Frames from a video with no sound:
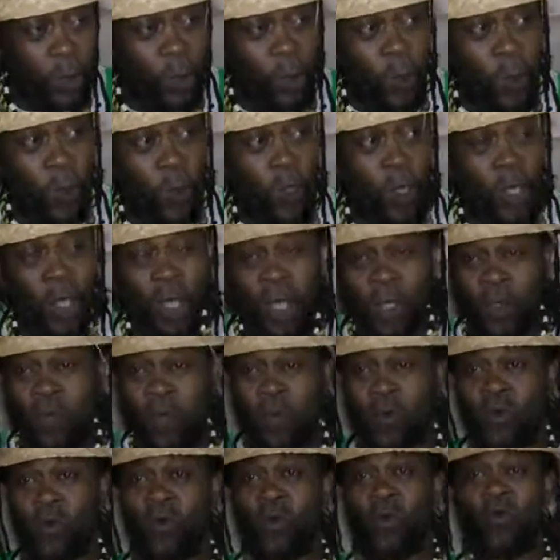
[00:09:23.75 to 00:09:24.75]
So
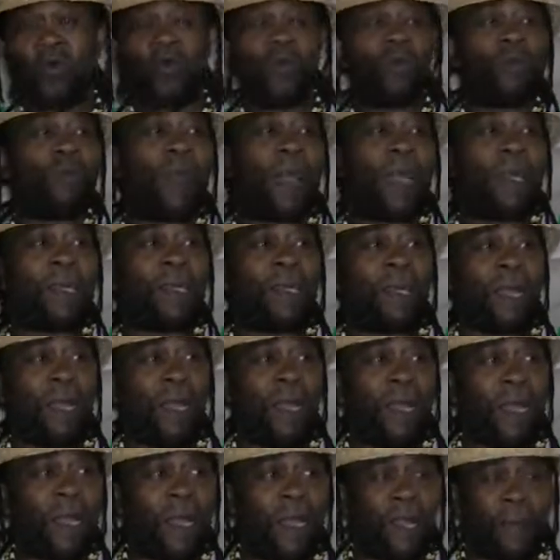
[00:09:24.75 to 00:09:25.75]
you humans
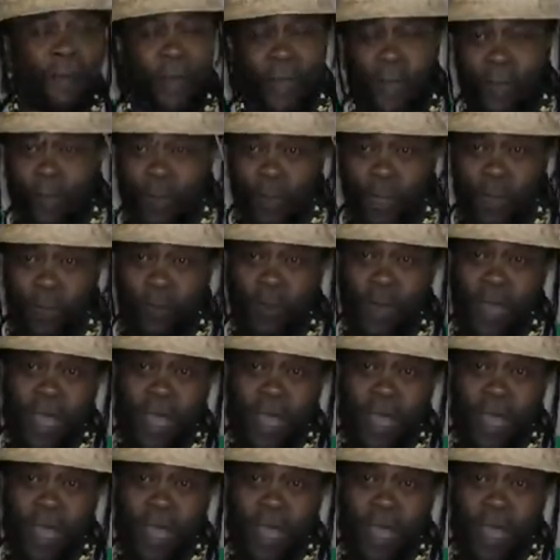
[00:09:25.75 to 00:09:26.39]
are just